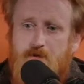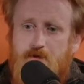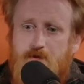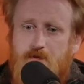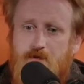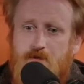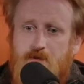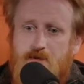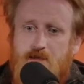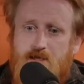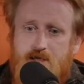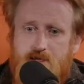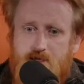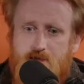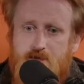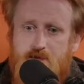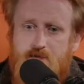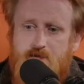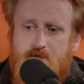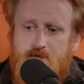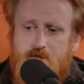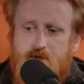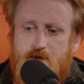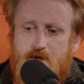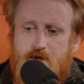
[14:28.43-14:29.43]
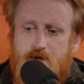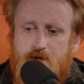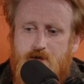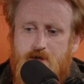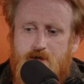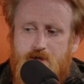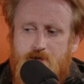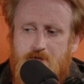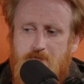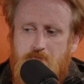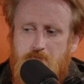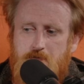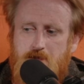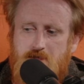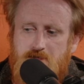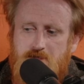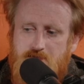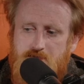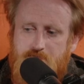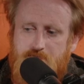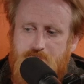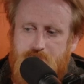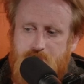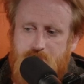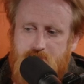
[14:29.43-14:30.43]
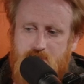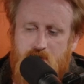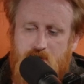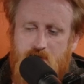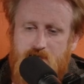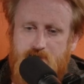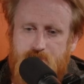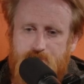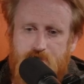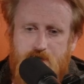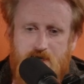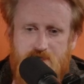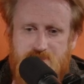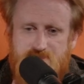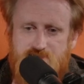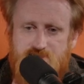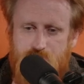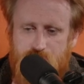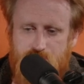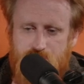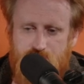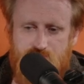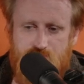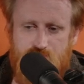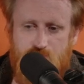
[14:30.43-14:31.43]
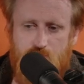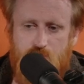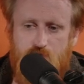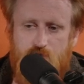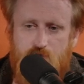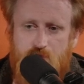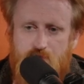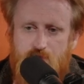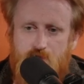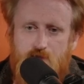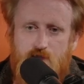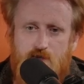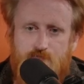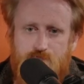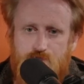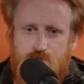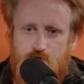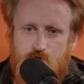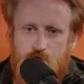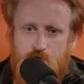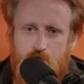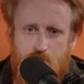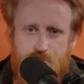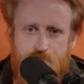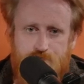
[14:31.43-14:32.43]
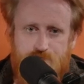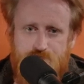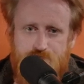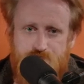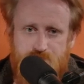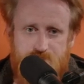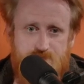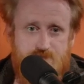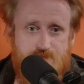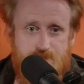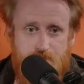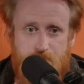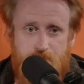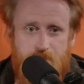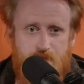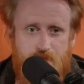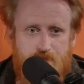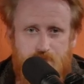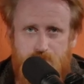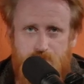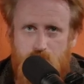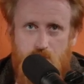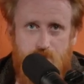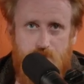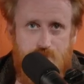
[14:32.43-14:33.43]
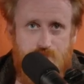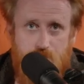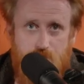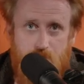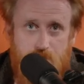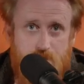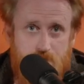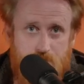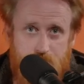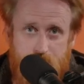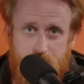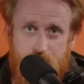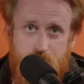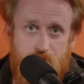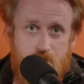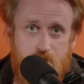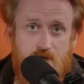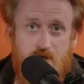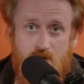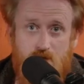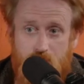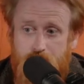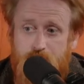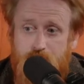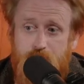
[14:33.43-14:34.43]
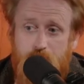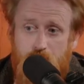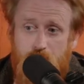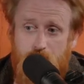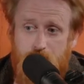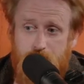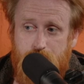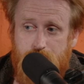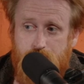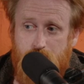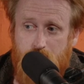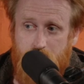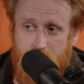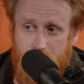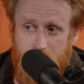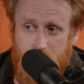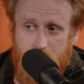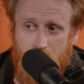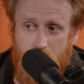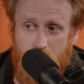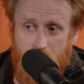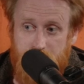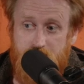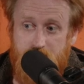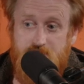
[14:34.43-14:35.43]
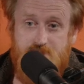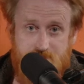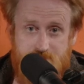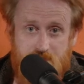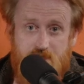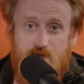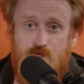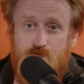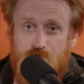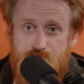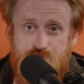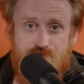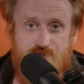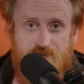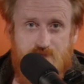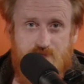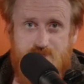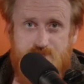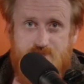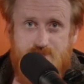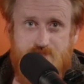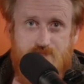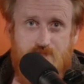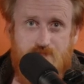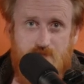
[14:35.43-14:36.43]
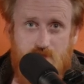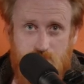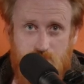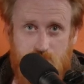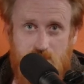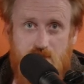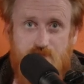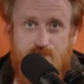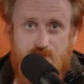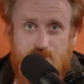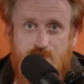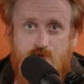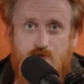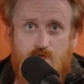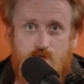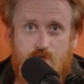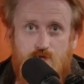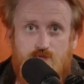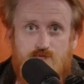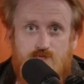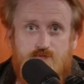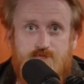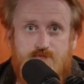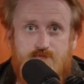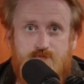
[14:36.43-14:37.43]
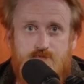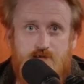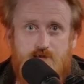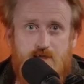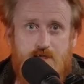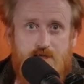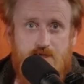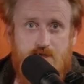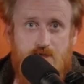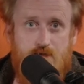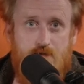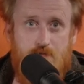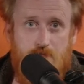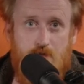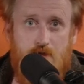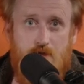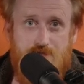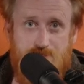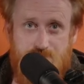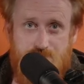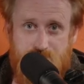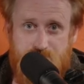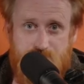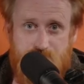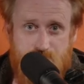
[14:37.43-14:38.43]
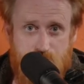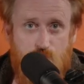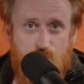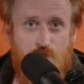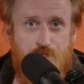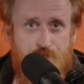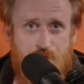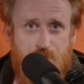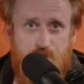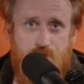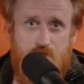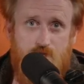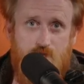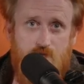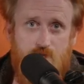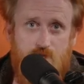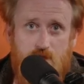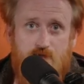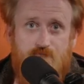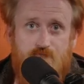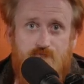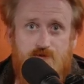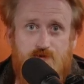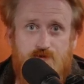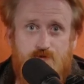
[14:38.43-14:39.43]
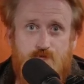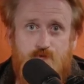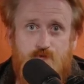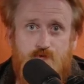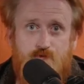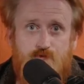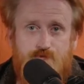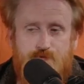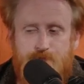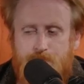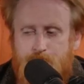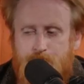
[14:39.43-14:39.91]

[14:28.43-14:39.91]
he uh he kind of has the maturity level of just a, a fucking a, a, an unintelligent 11 year old like a, a stupid 11 year old